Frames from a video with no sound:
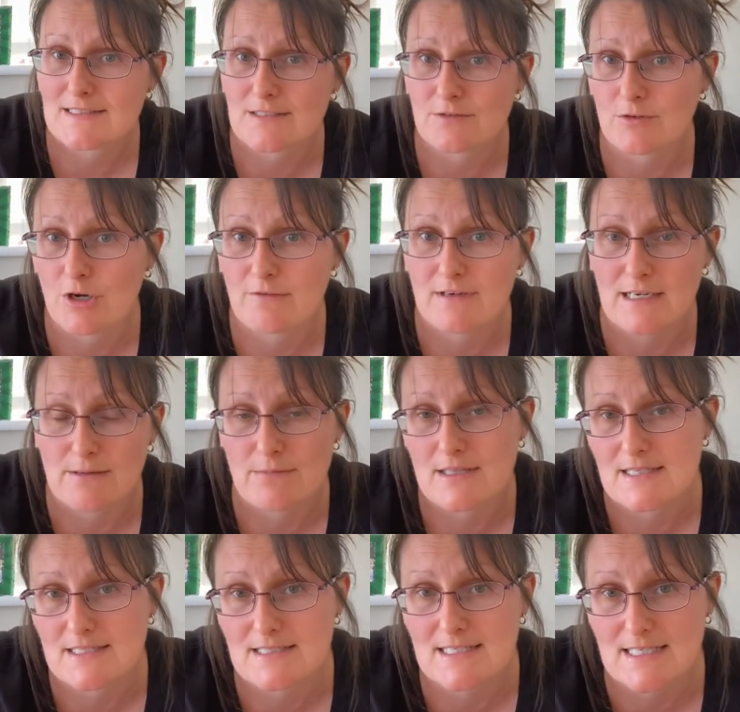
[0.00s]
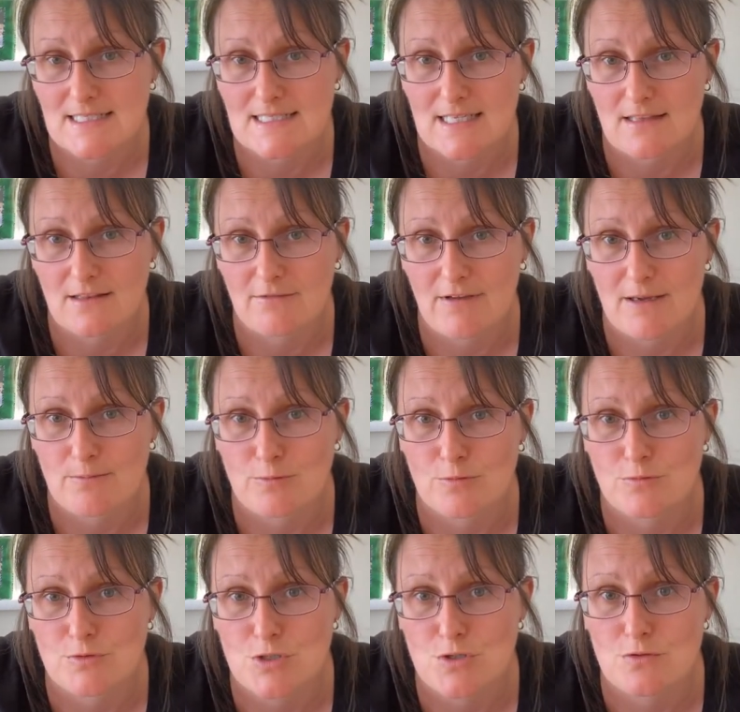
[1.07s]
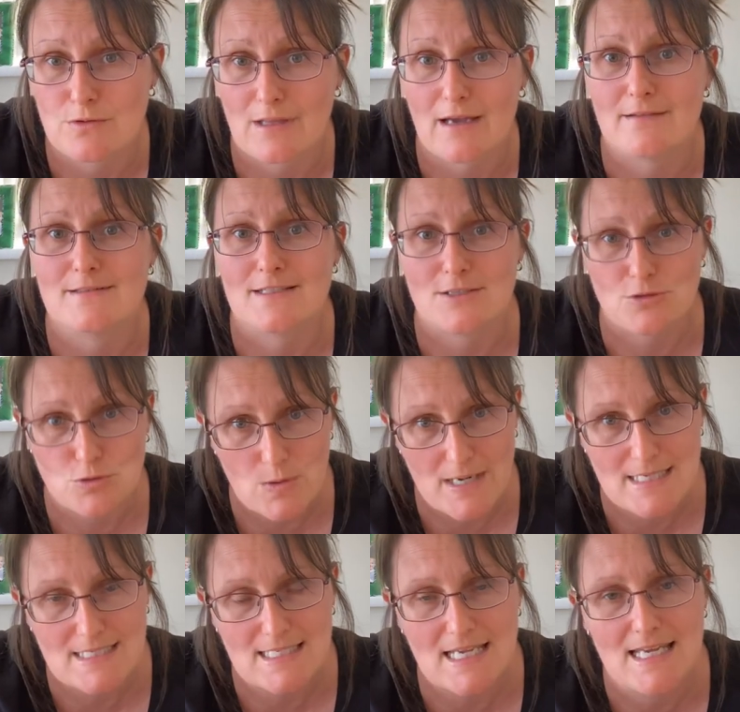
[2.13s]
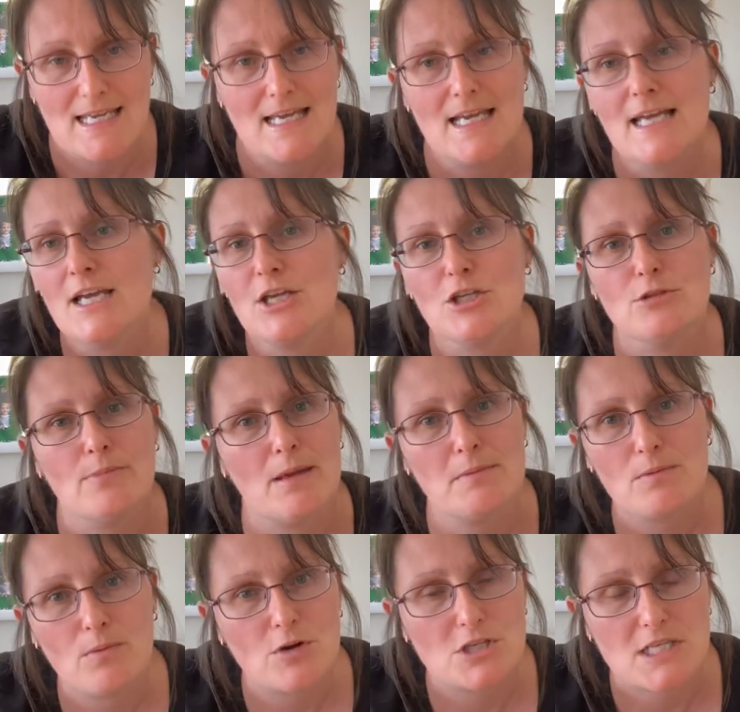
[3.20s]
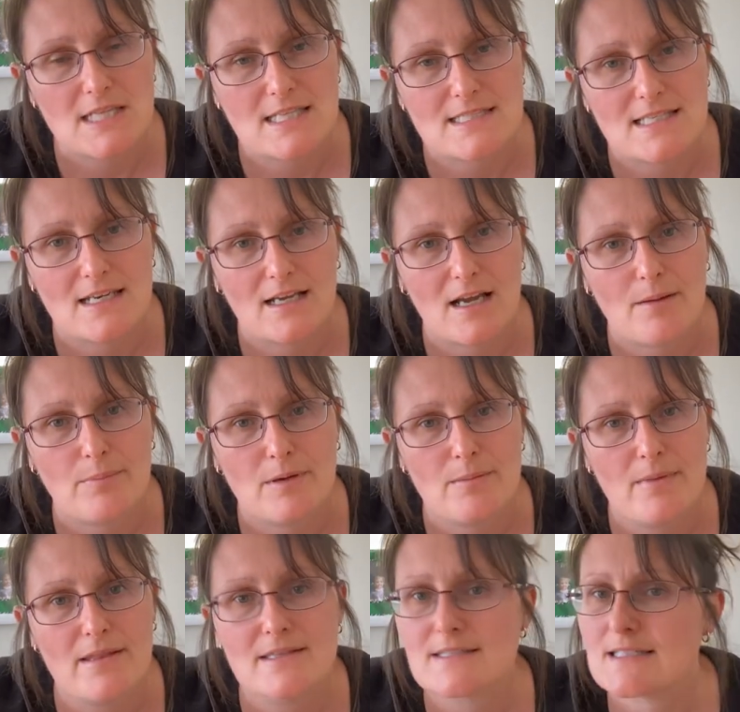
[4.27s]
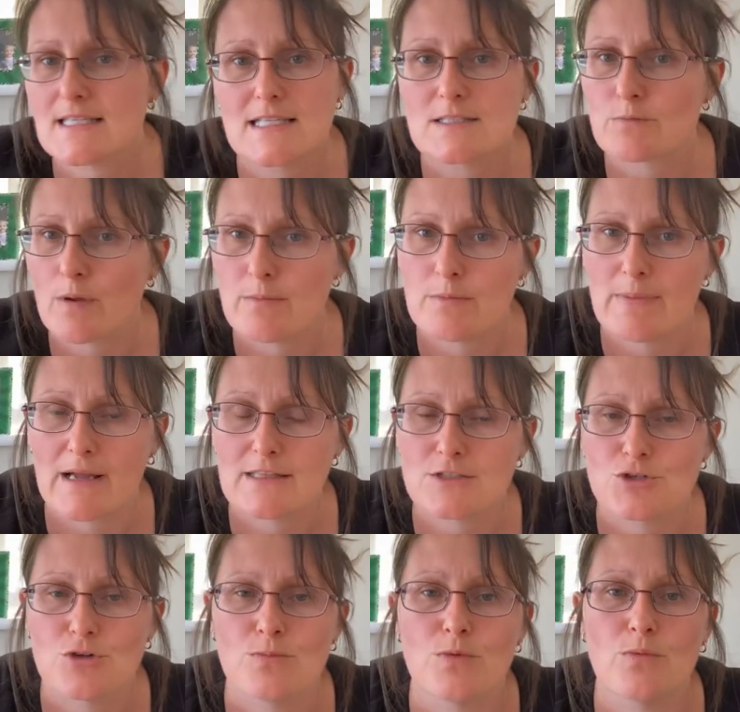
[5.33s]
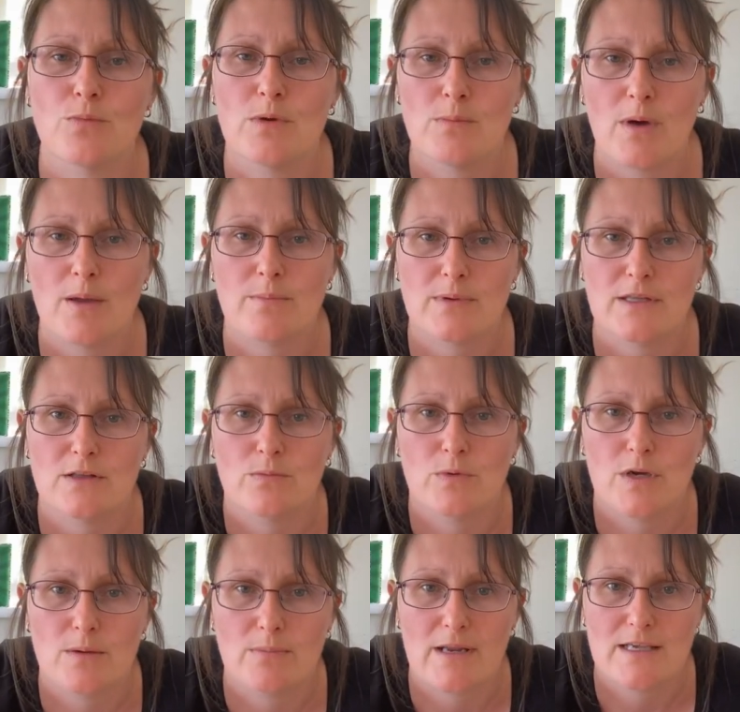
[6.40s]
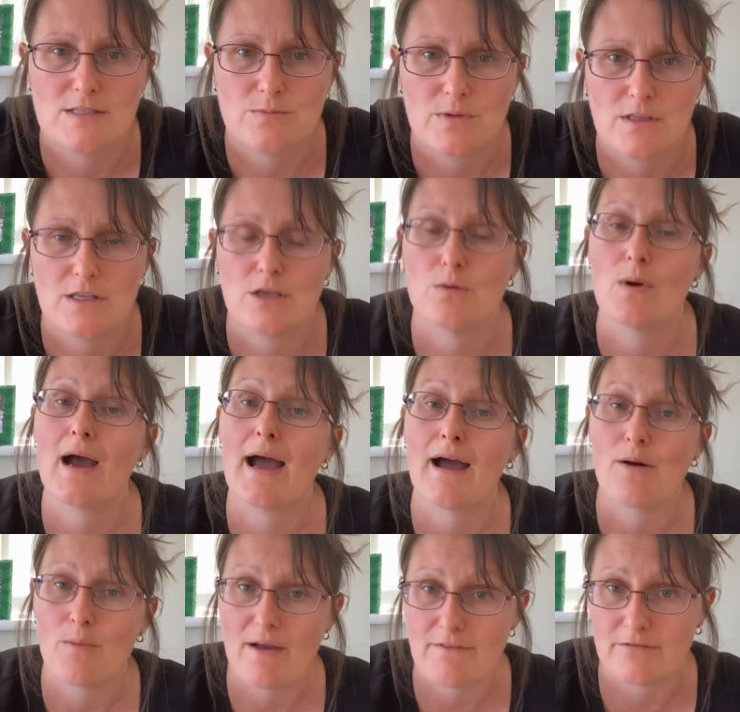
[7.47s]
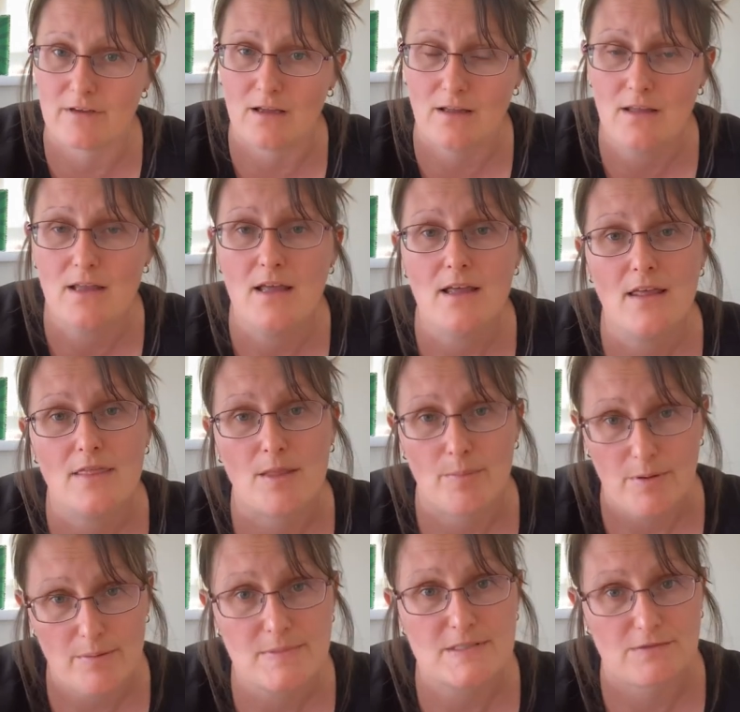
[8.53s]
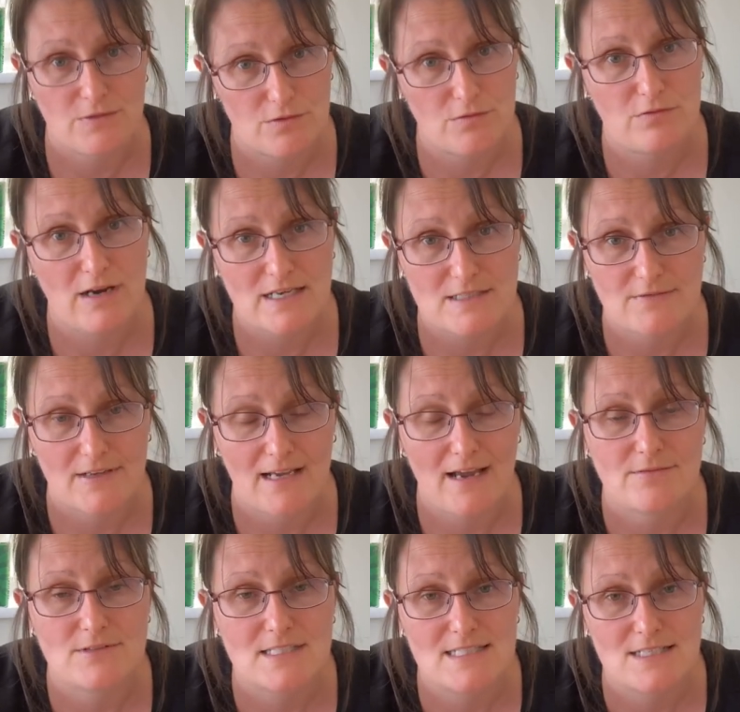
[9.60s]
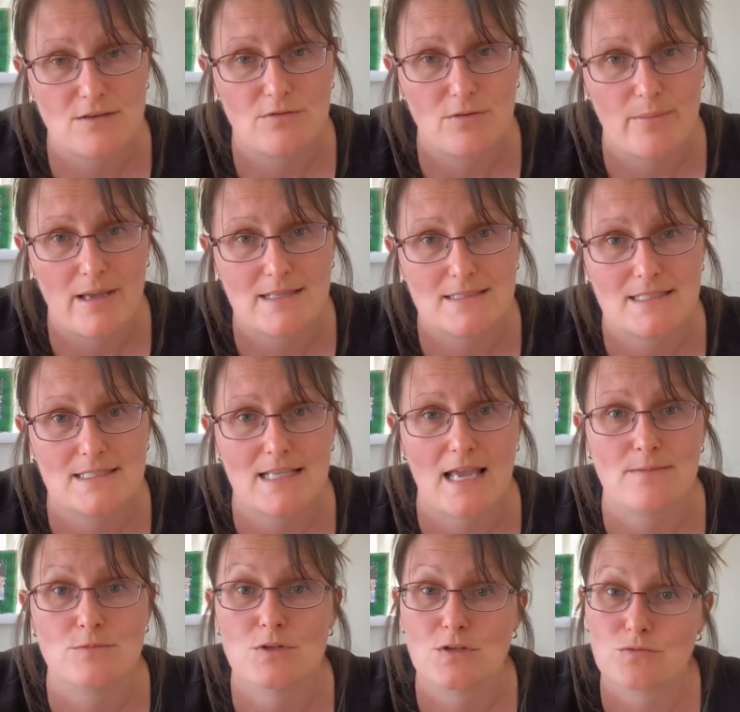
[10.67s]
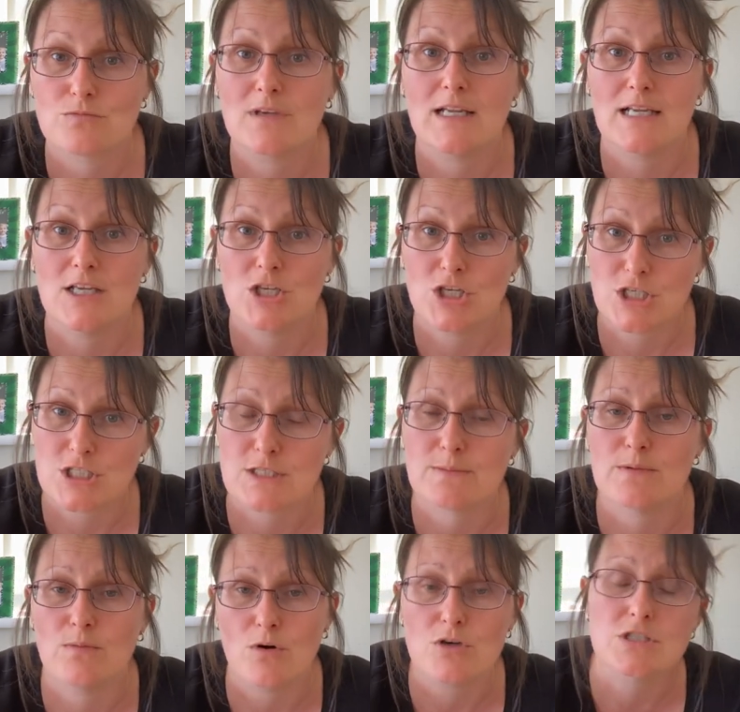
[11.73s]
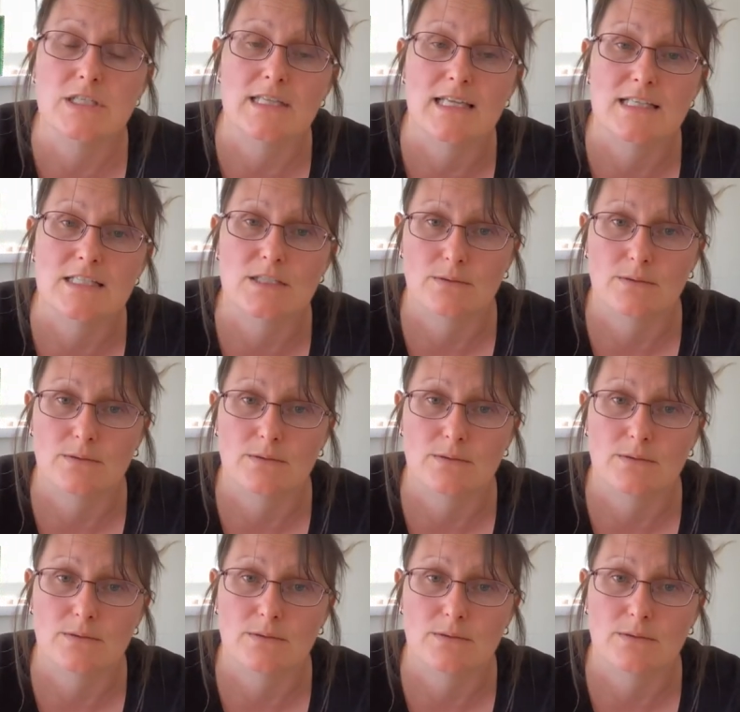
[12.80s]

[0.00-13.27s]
currently with the 16th of April 2020, you may be watching this in a couple of months, things might be back to normal and we might be in the workplace with you. However, the purpose of the reflective account still remains the same, so it's really good to be watching this to